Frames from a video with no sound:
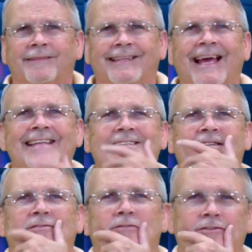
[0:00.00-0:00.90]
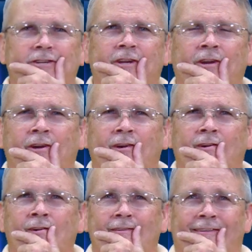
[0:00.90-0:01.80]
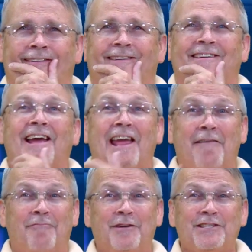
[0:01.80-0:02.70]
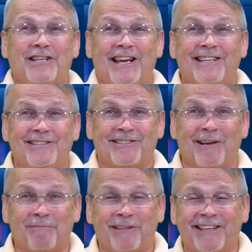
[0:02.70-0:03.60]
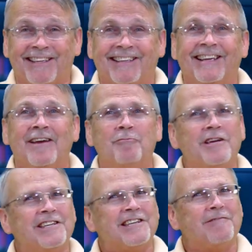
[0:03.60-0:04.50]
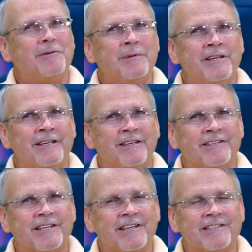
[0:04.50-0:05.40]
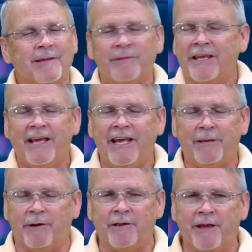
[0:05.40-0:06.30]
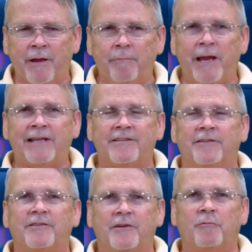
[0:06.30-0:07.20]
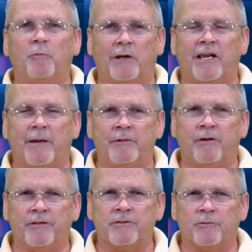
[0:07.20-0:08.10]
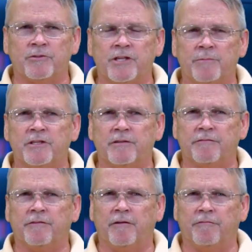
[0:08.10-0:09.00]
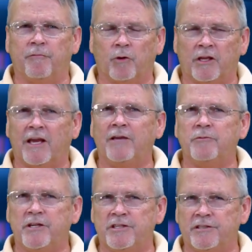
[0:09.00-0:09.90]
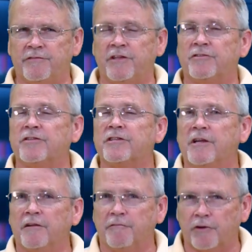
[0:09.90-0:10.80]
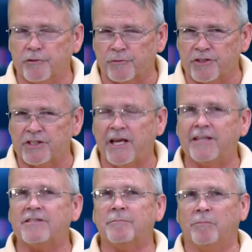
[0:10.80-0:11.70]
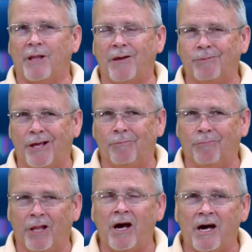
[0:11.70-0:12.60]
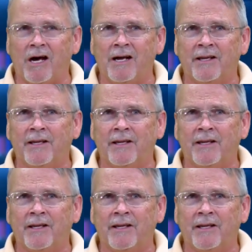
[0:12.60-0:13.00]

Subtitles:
That's interesting. Have we changed something? Rich, have you been in here and changed something? Anyway, back to what got me on this whole subject of 4K, regions of interest, virtual sets, blah, blah, blah.